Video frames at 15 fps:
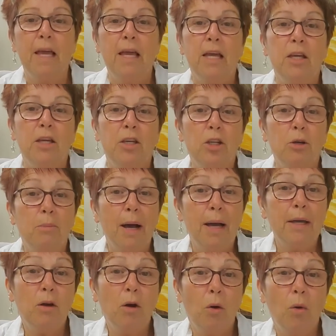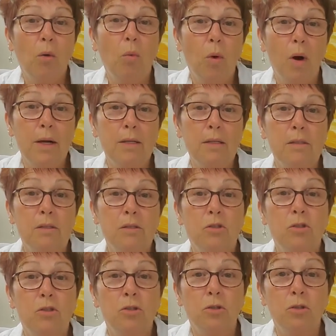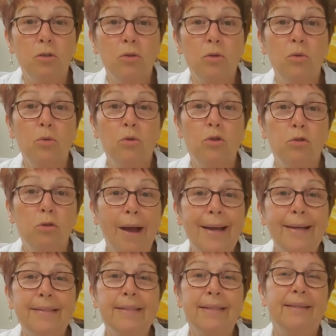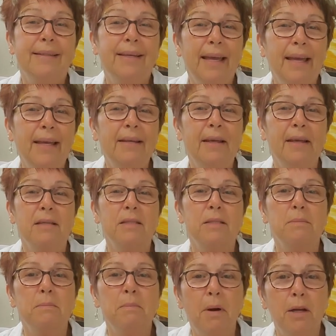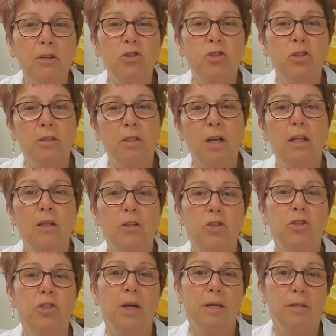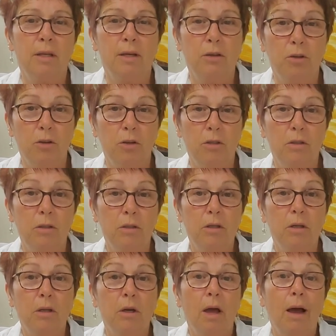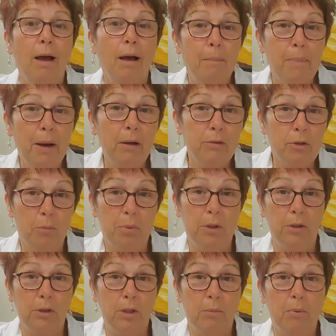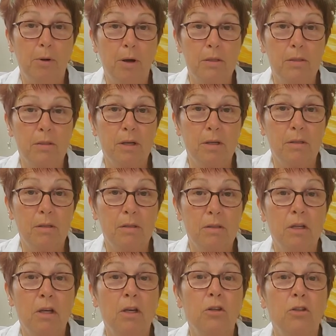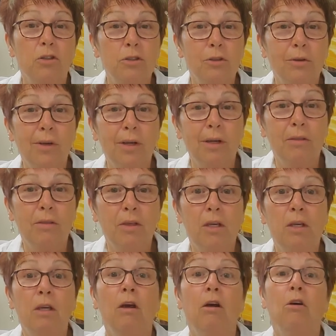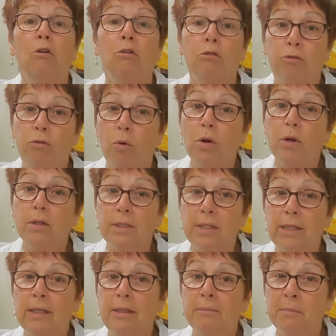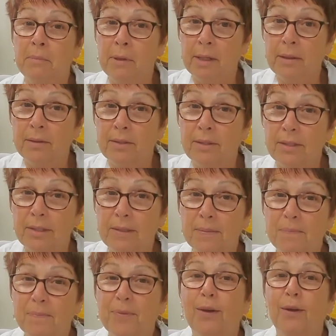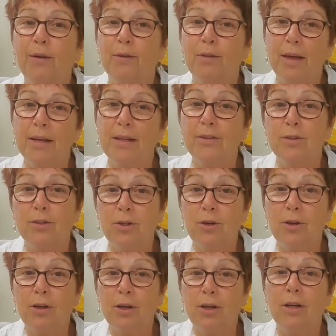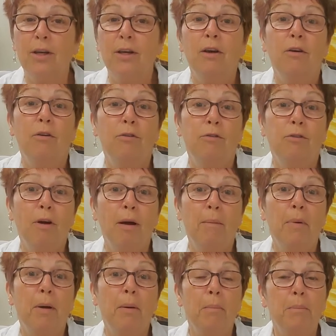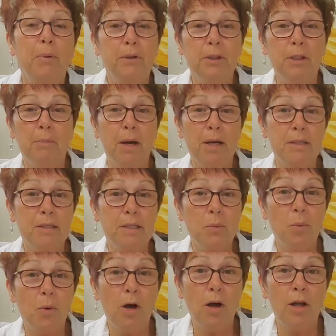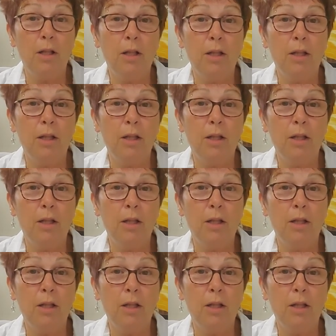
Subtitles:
You know, my goal was to try to gain as much knowledge as I could about the building process during the 14 months that it took from building my seawall